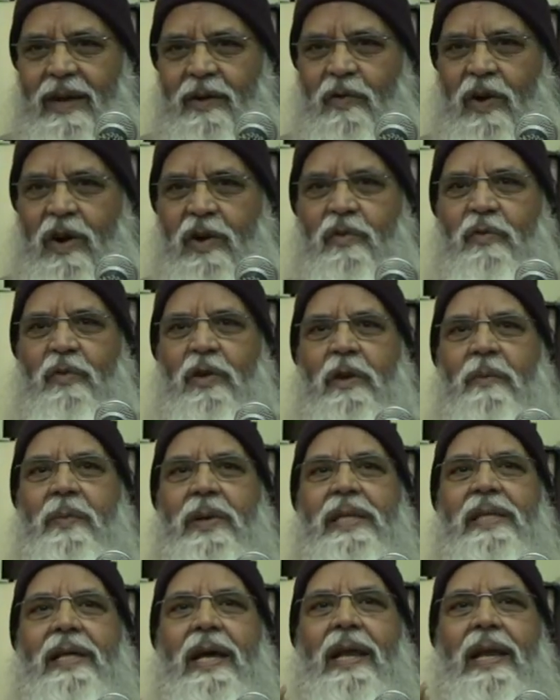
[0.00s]
What will
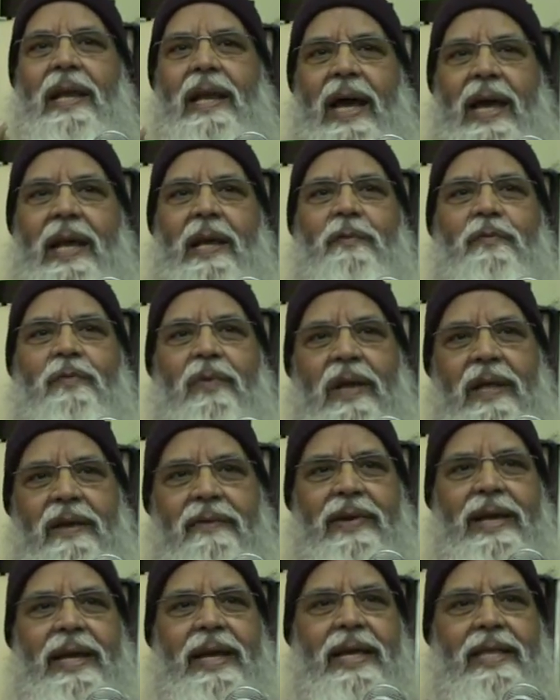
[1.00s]
be the life
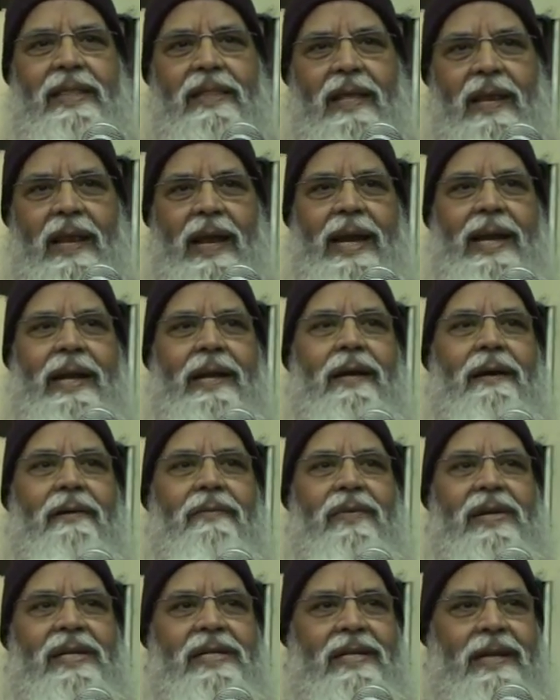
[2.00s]
living in the light
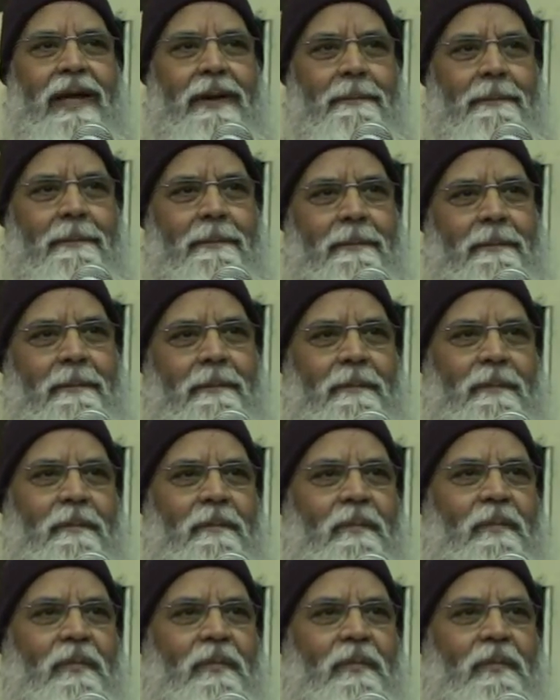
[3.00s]
of wisdom?